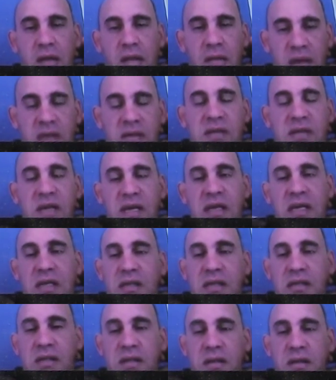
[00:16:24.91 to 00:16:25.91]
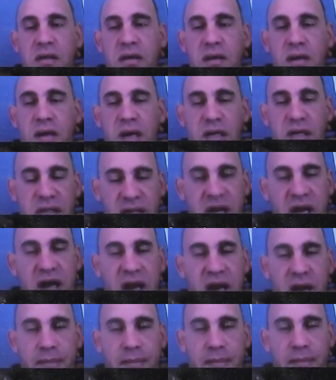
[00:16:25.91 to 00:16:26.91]
this is a
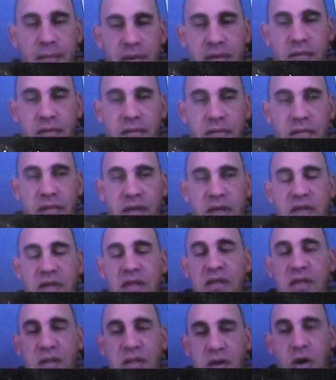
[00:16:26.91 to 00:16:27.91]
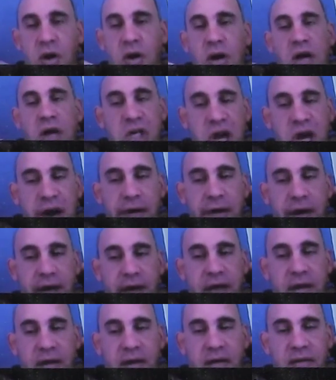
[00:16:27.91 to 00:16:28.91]
startup. This is not a
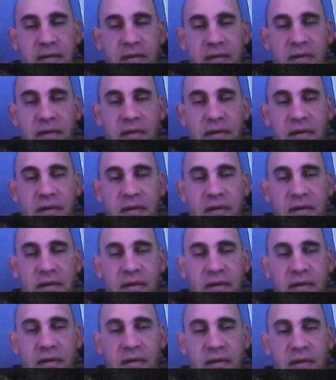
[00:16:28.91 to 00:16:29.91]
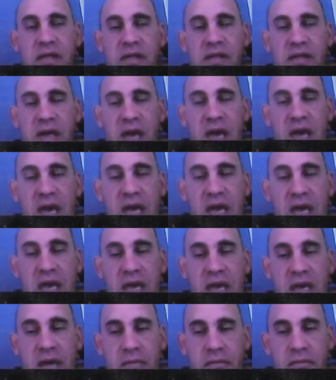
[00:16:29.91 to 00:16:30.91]
charity. This is
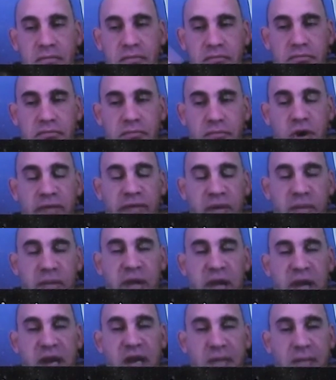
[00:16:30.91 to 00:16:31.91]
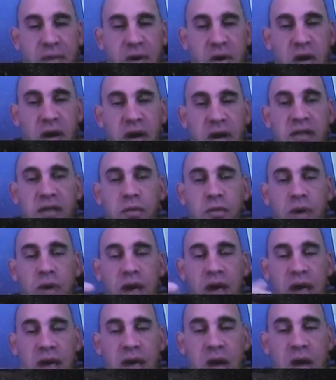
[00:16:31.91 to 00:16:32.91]
a profitable enterprise.
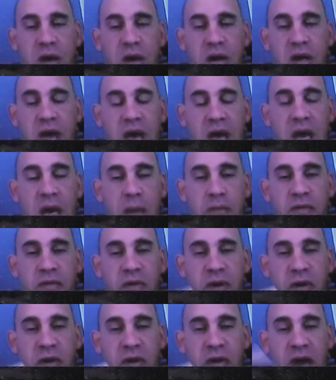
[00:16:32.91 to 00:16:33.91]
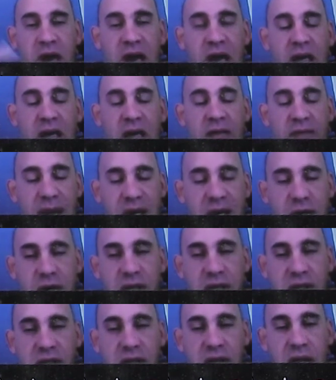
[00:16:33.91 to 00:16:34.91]
We're going to aim for any of the
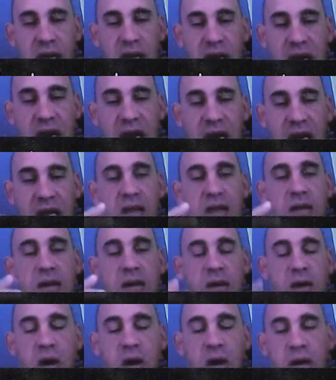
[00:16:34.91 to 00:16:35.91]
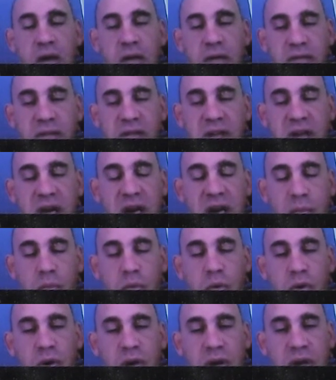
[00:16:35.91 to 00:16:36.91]
metrics that any other kind of
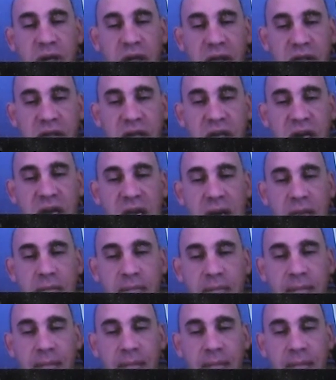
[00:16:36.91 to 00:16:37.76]
startup would in Sydney,